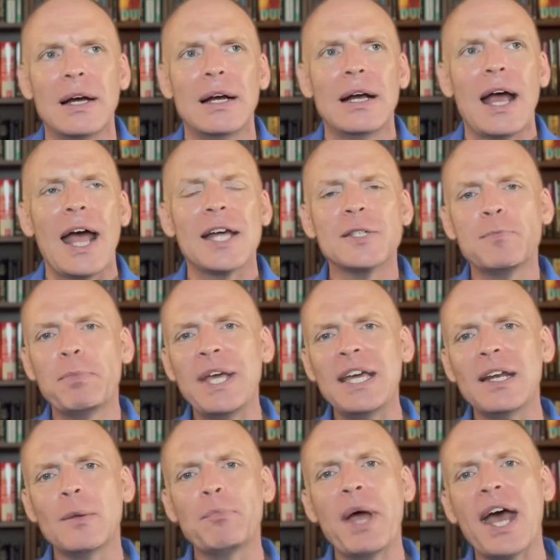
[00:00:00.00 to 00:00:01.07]
As Bean
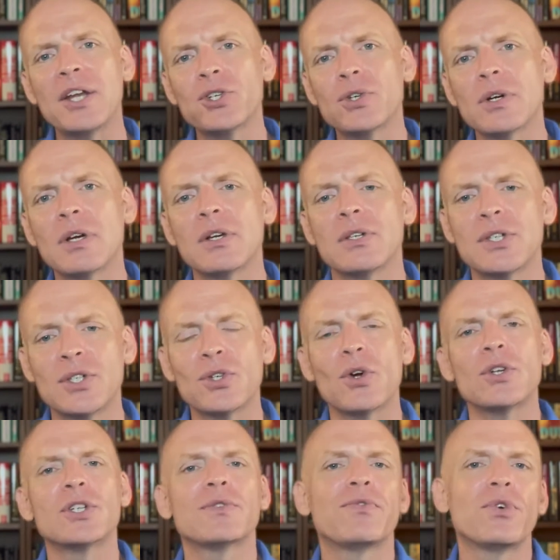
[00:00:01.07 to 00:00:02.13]
and Petra
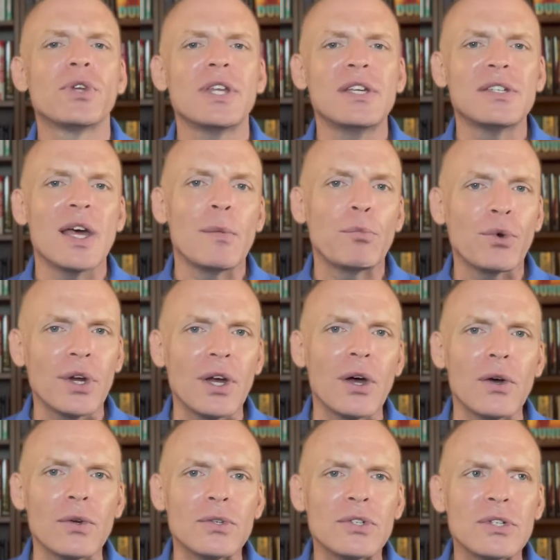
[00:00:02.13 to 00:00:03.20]
search for these
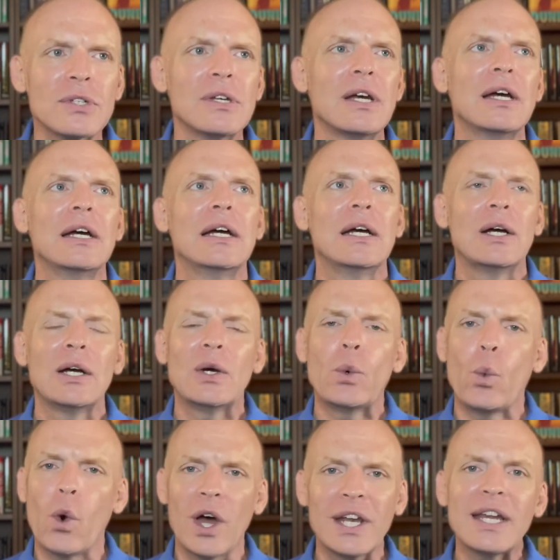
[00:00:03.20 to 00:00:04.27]
embryos,
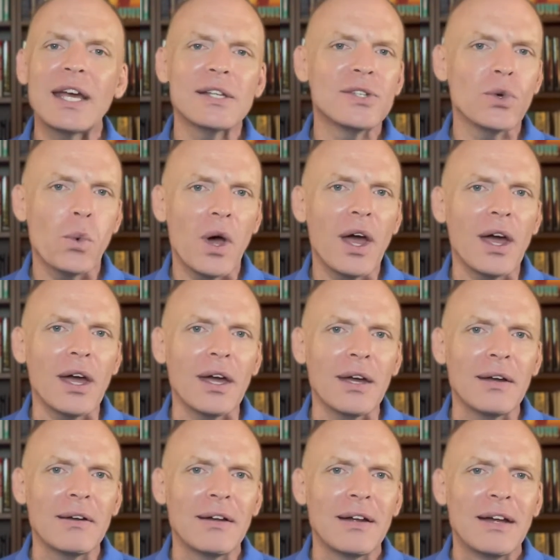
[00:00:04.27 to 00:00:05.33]
one gets away.
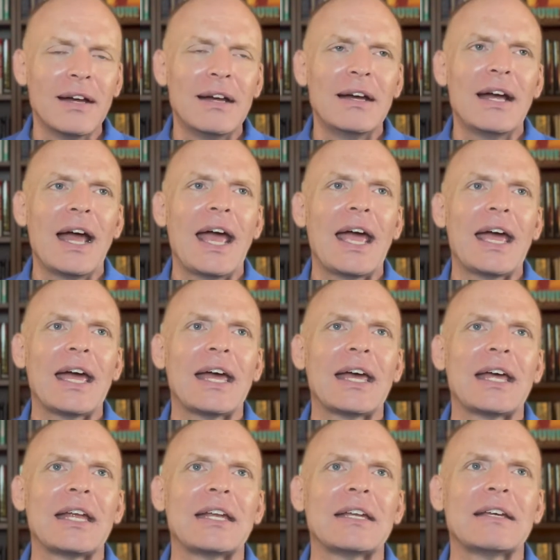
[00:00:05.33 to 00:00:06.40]

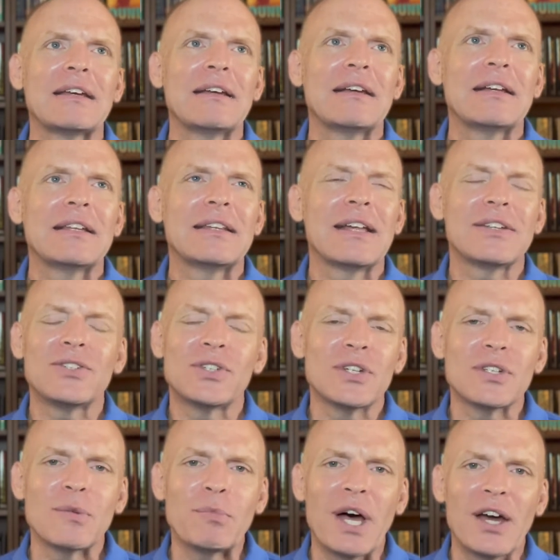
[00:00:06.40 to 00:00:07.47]
And that's just
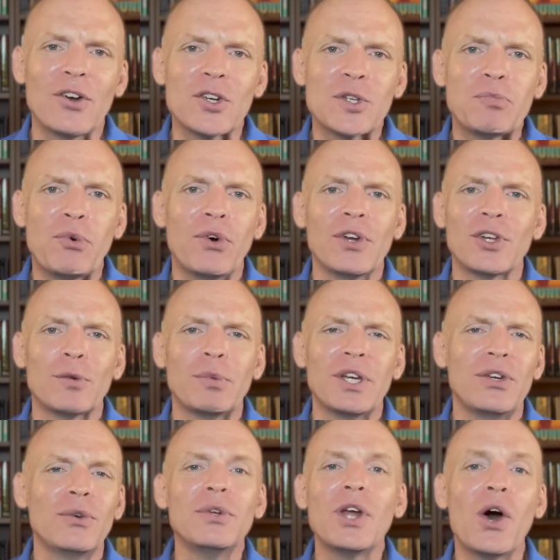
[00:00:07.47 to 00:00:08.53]
a minor spoiler, but
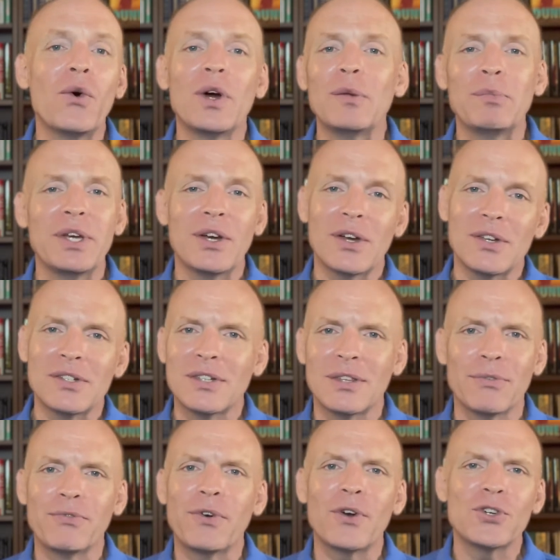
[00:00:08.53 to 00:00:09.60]
you know it because the
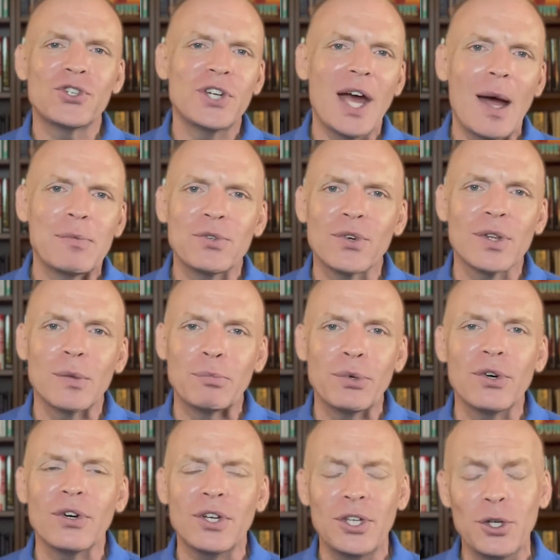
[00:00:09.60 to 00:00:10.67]
first chapter of the
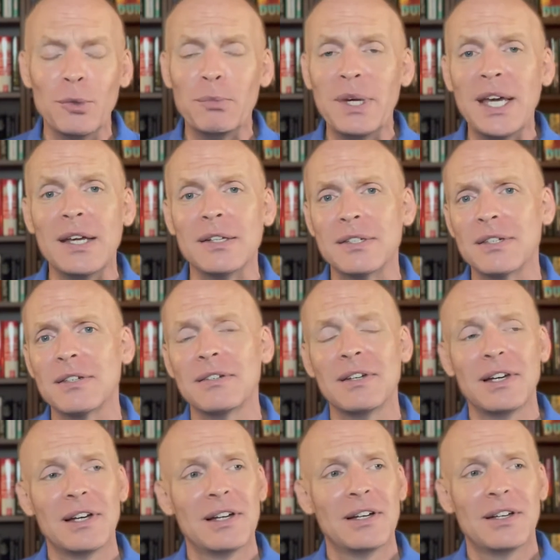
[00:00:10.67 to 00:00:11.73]
book, you meet
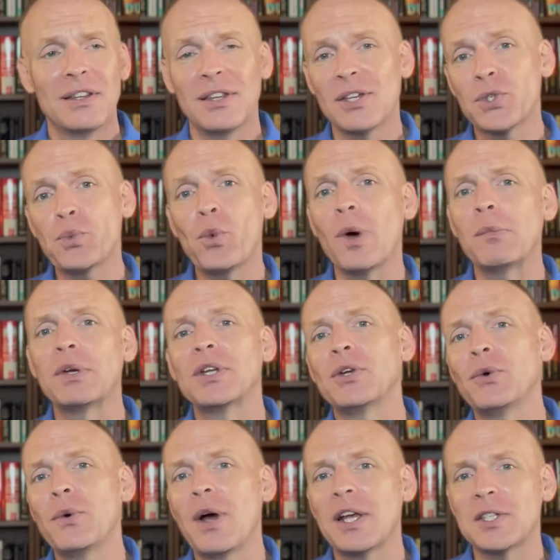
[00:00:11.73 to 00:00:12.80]
this woman
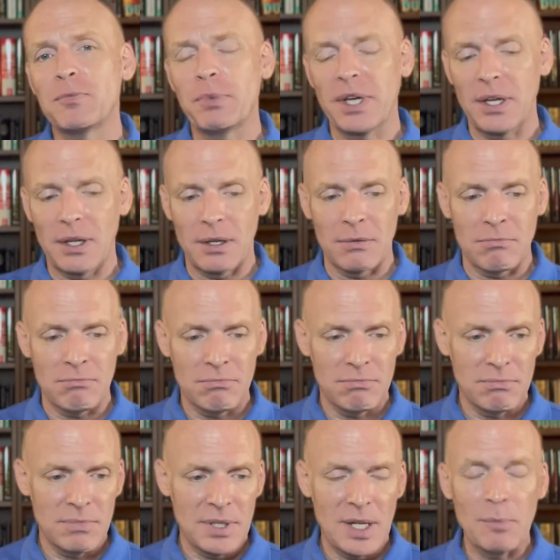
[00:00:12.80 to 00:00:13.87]
who has been
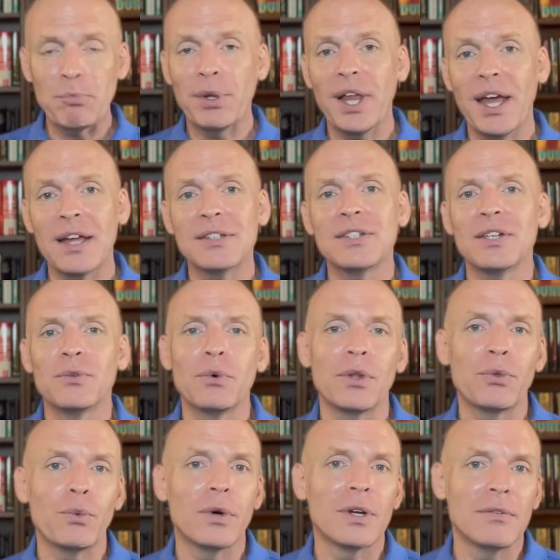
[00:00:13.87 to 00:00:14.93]
implanted with
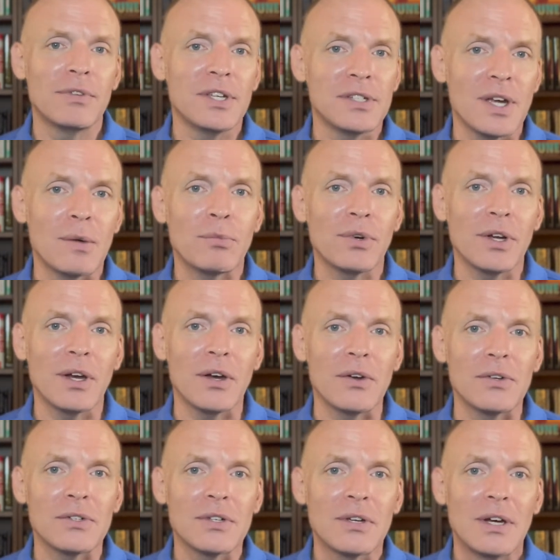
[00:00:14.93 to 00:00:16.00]
one of these embryos.